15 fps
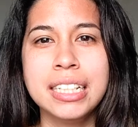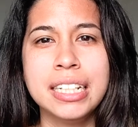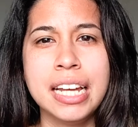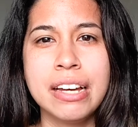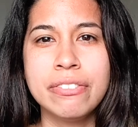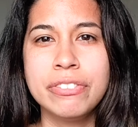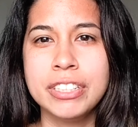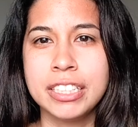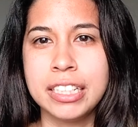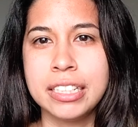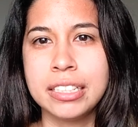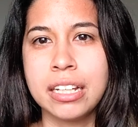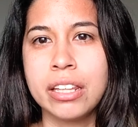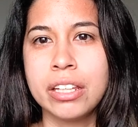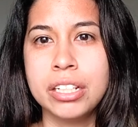an
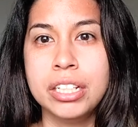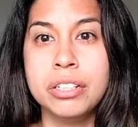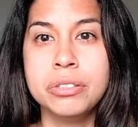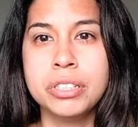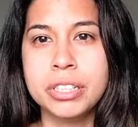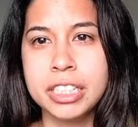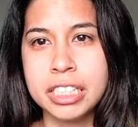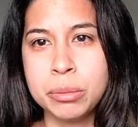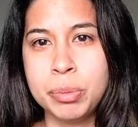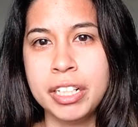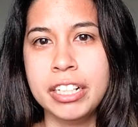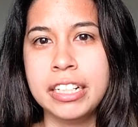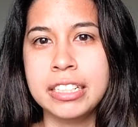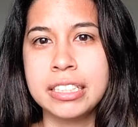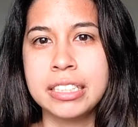emphasis on the user
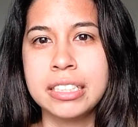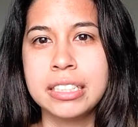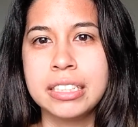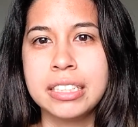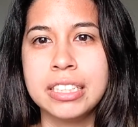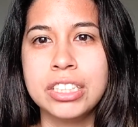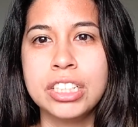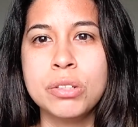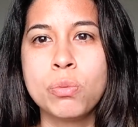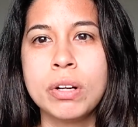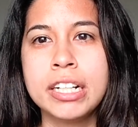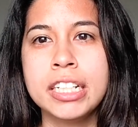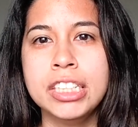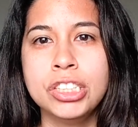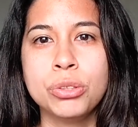experience since you're
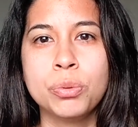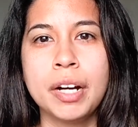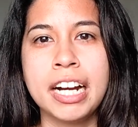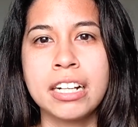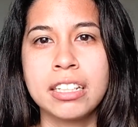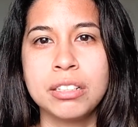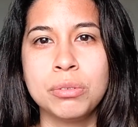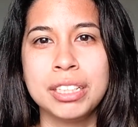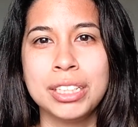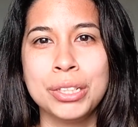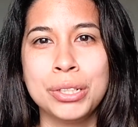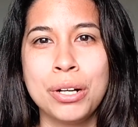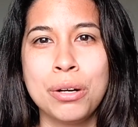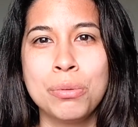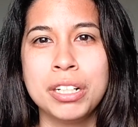working directly with your
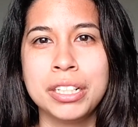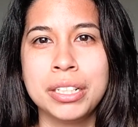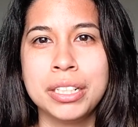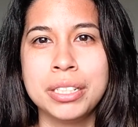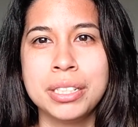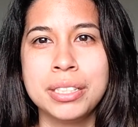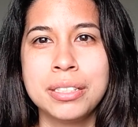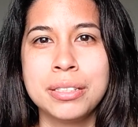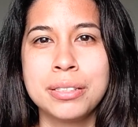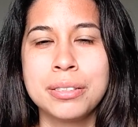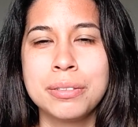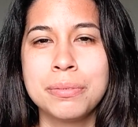coworkers.